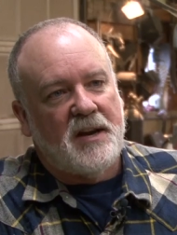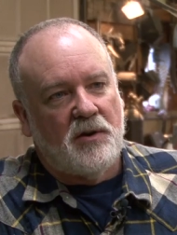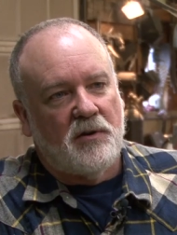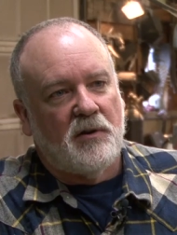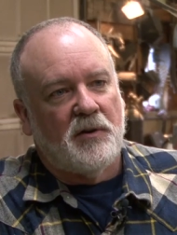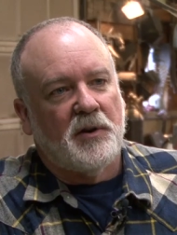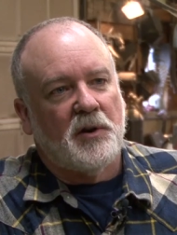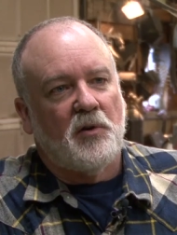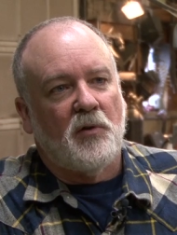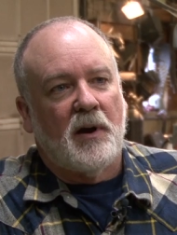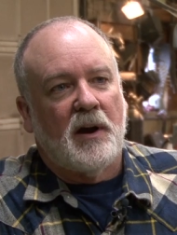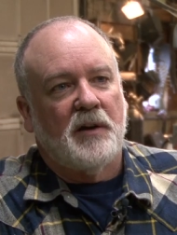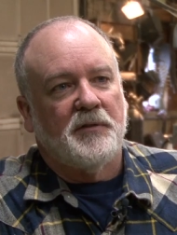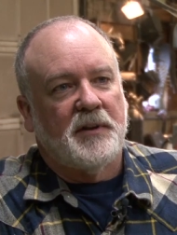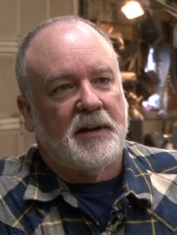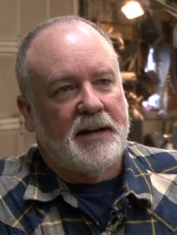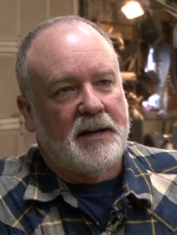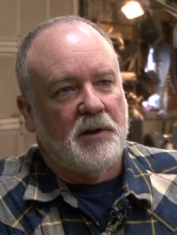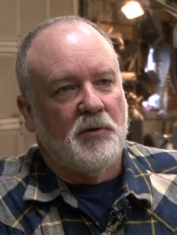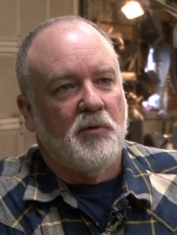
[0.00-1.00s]
here on the ground
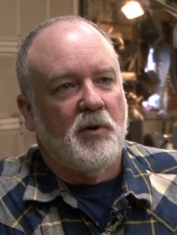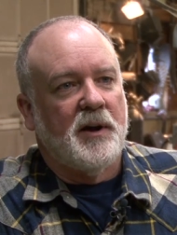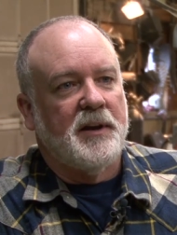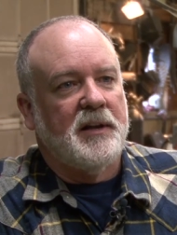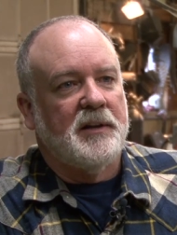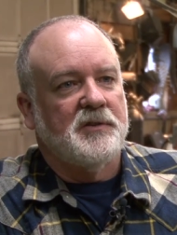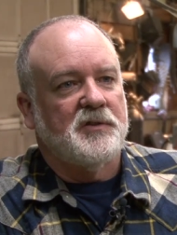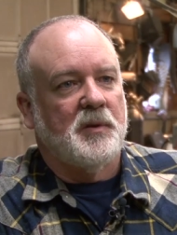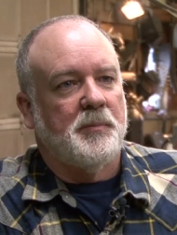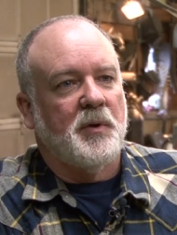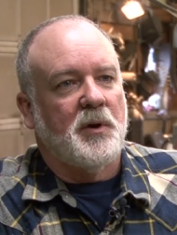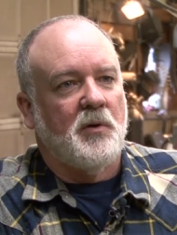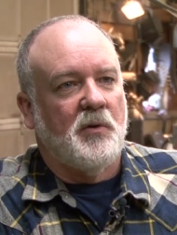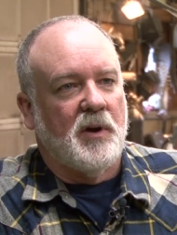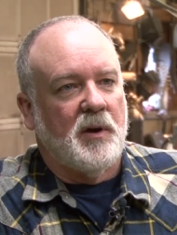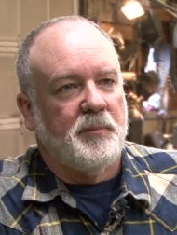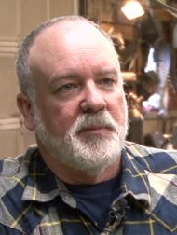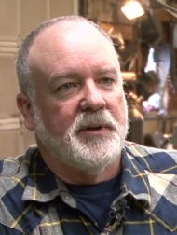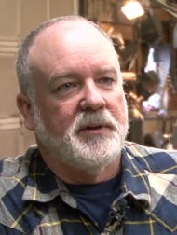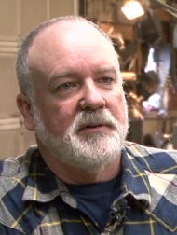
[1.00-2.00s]
that I could run in some
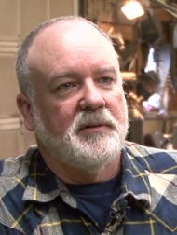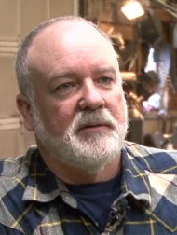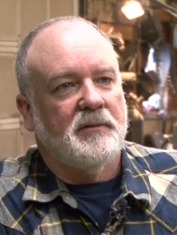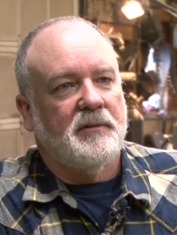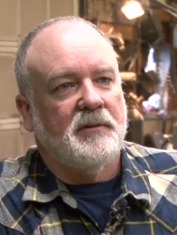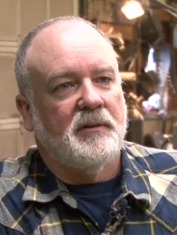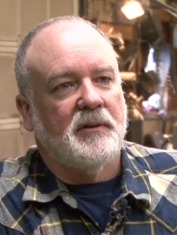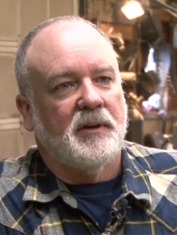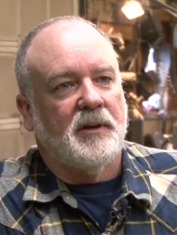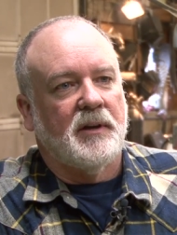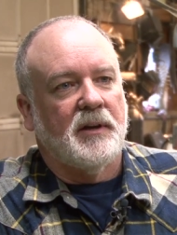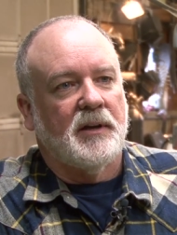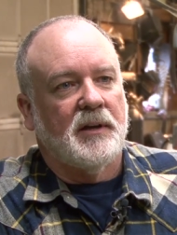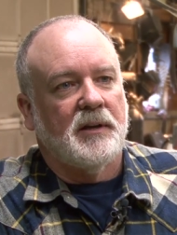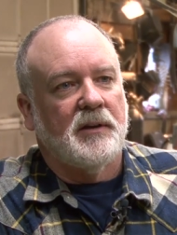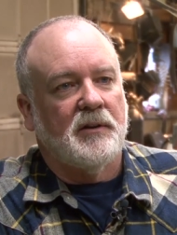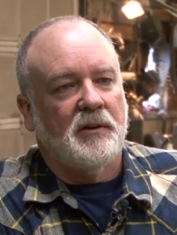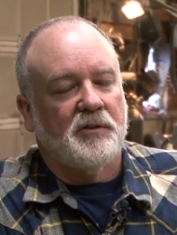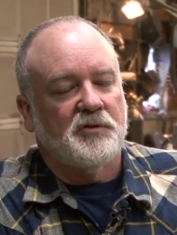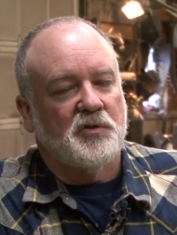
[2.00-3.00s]
equipment.
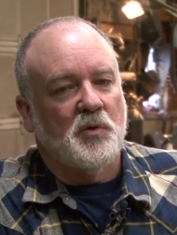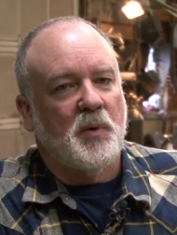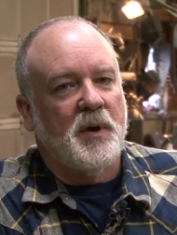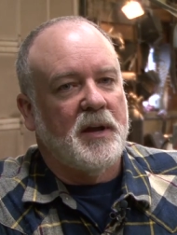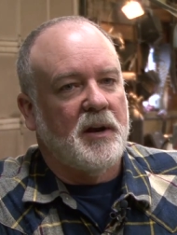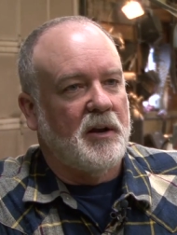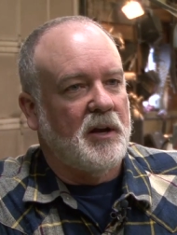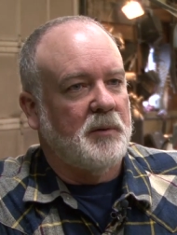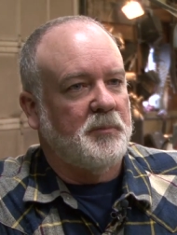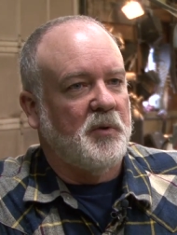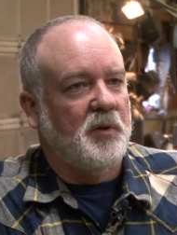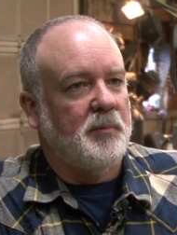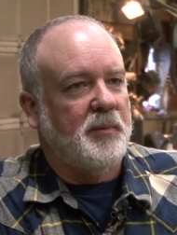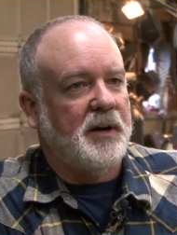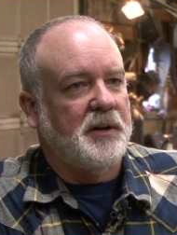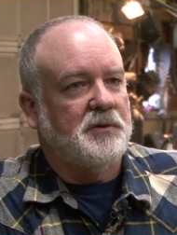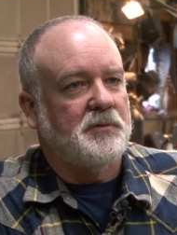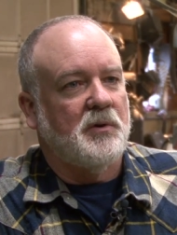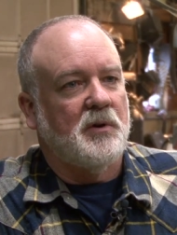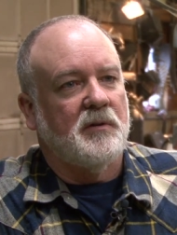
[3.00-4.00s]
And uh, so we ended up with
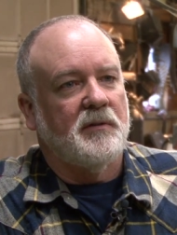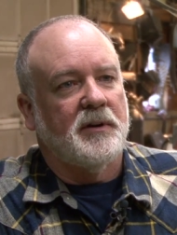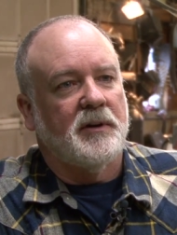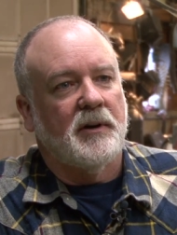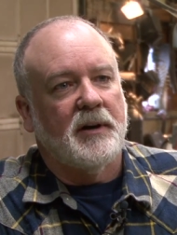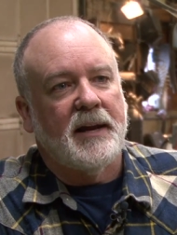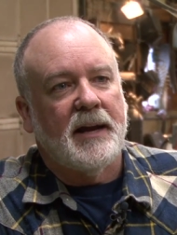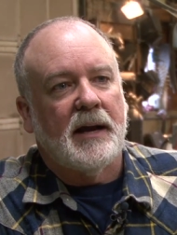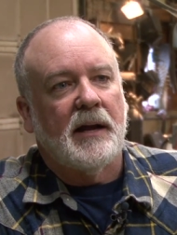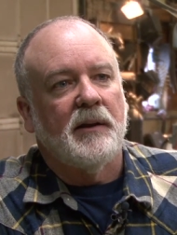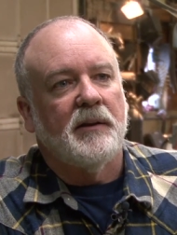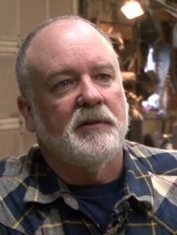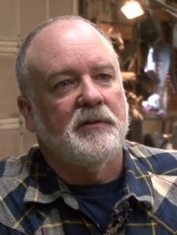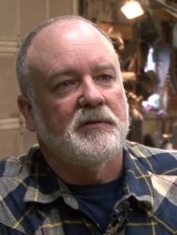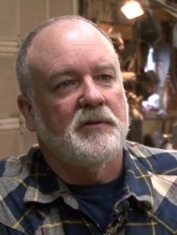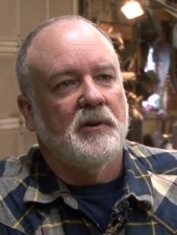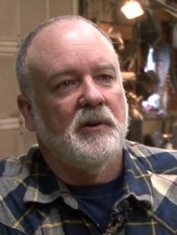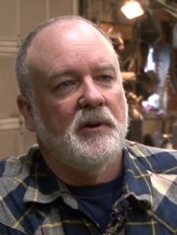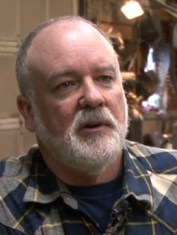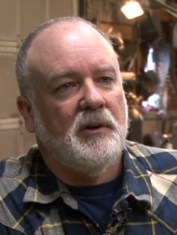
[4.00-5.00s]
about 1,200
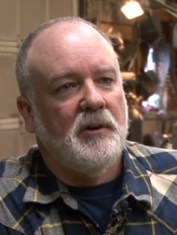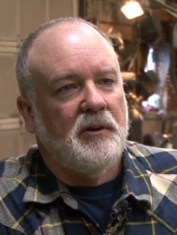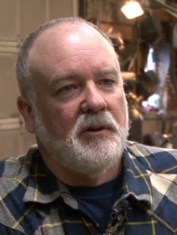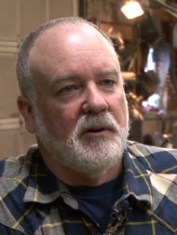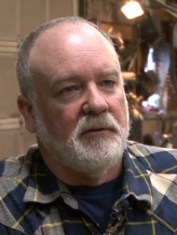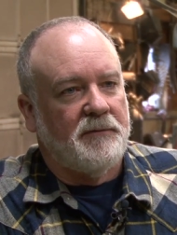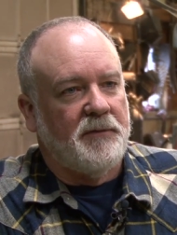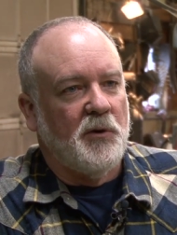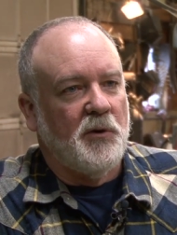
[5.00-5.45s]
gallons of